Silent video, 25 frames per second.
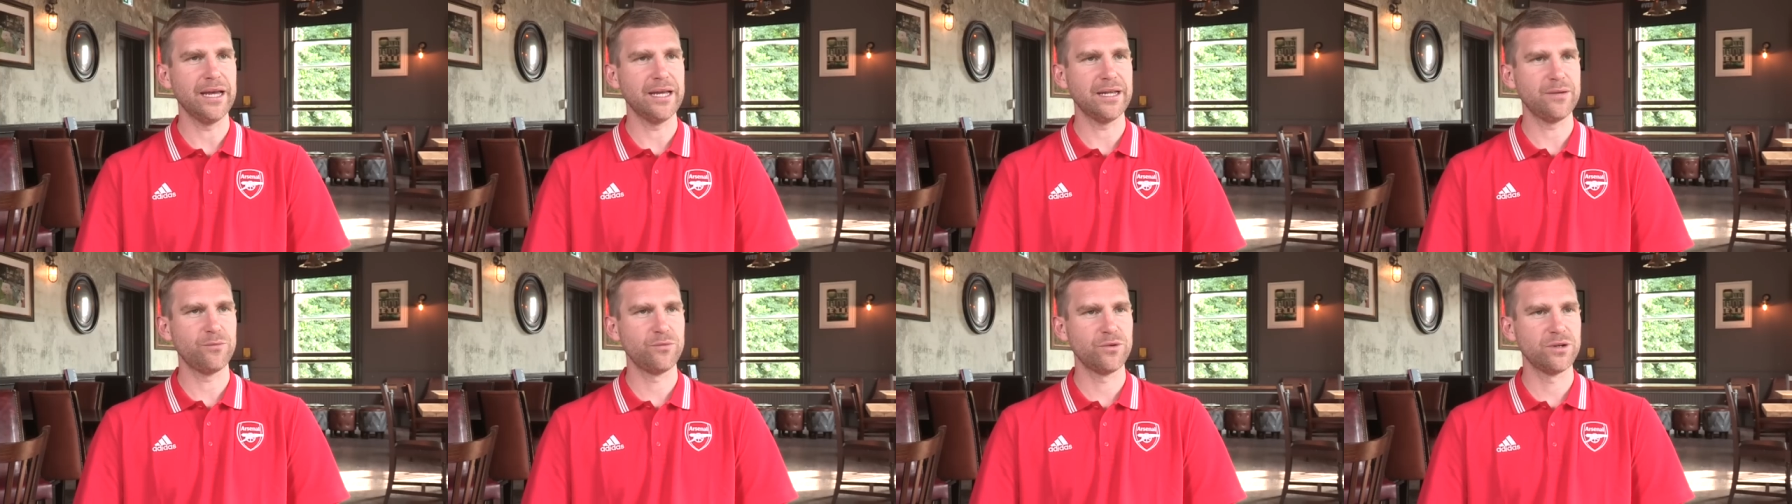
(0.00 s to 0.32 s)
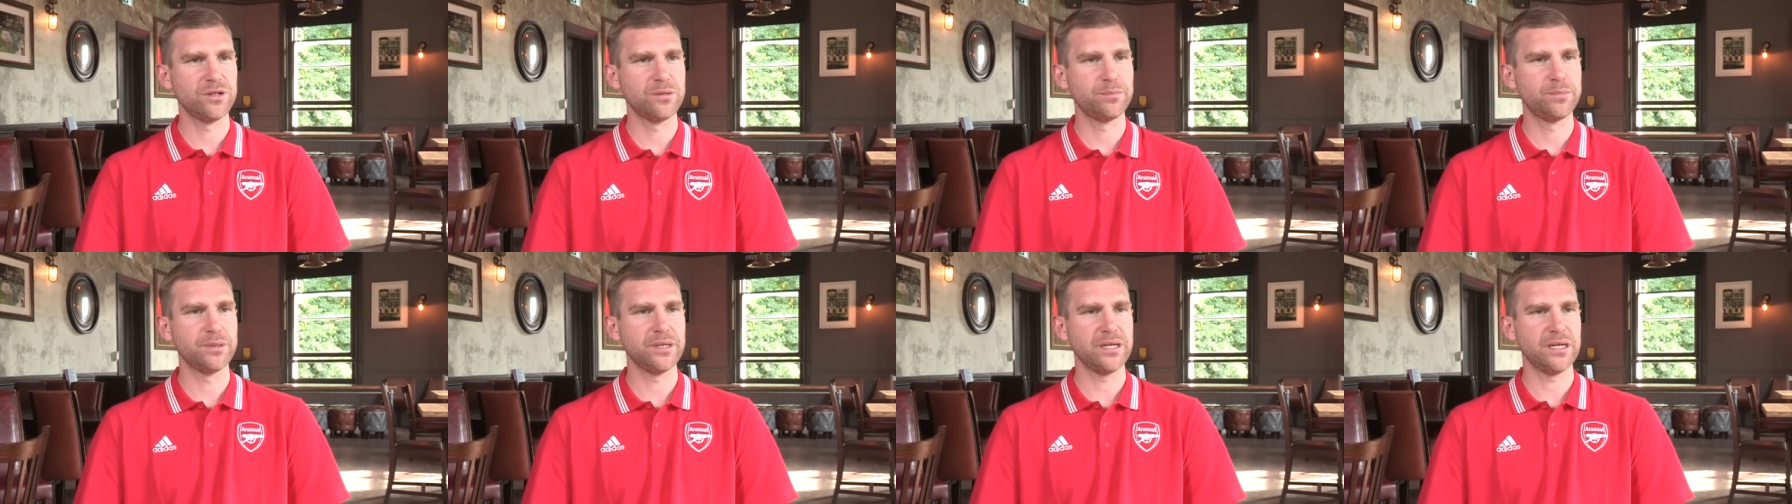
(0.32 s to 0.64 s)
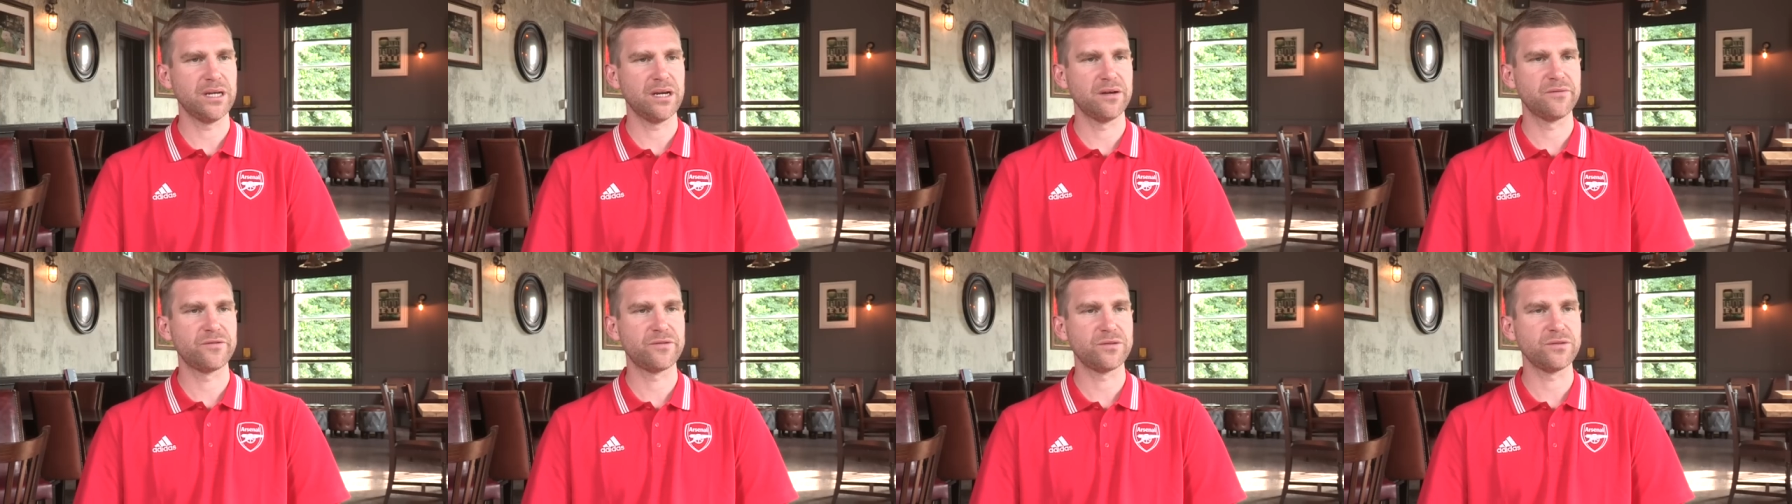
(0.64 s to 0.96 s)
it will
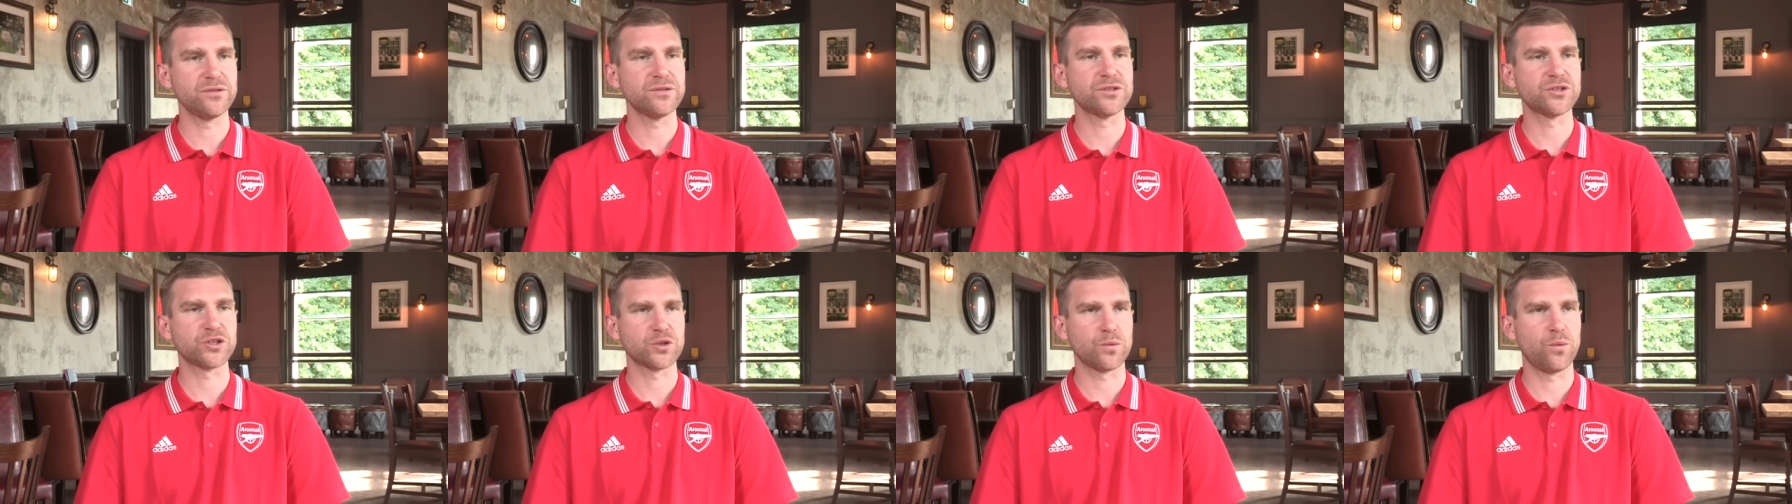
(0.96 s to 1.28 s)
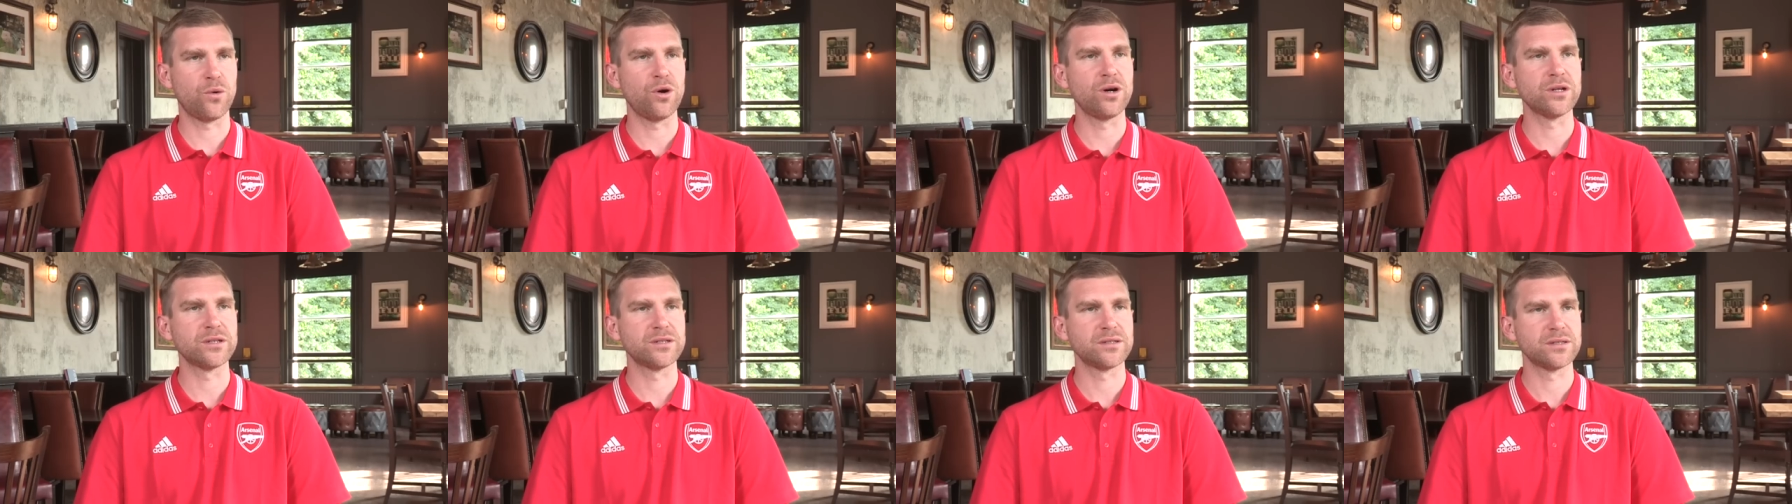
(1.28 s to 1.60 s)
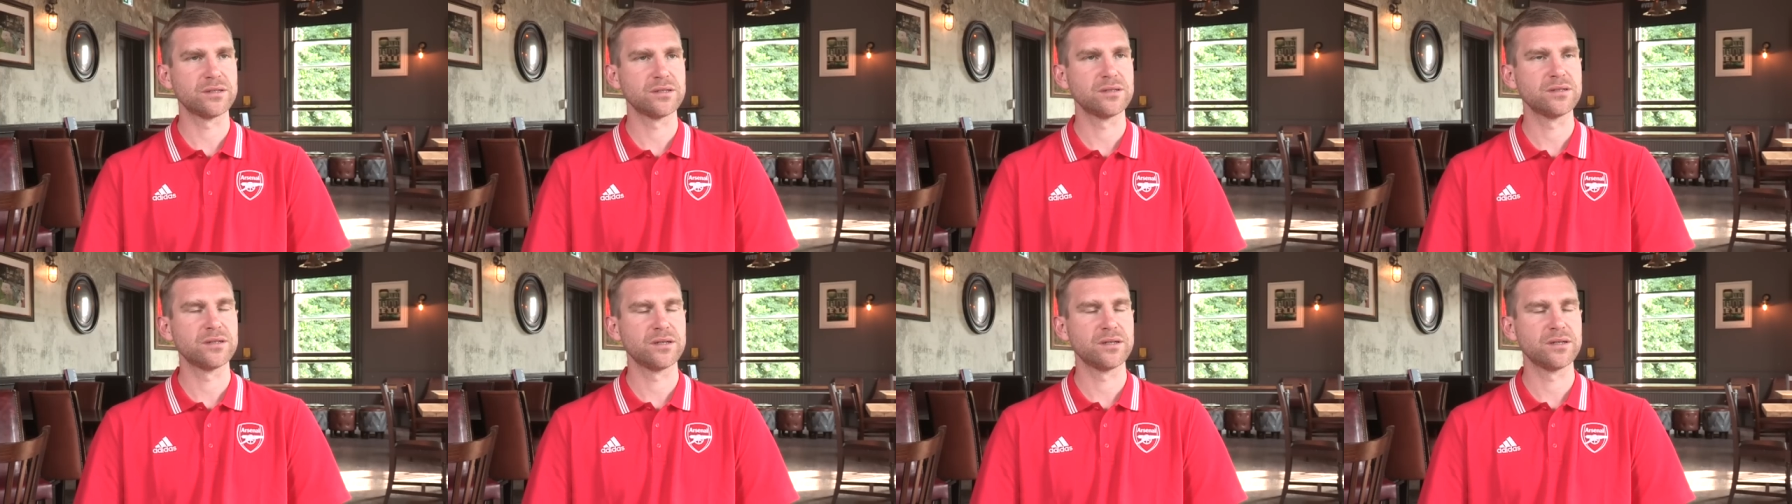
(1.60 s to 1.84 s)
be a full squad,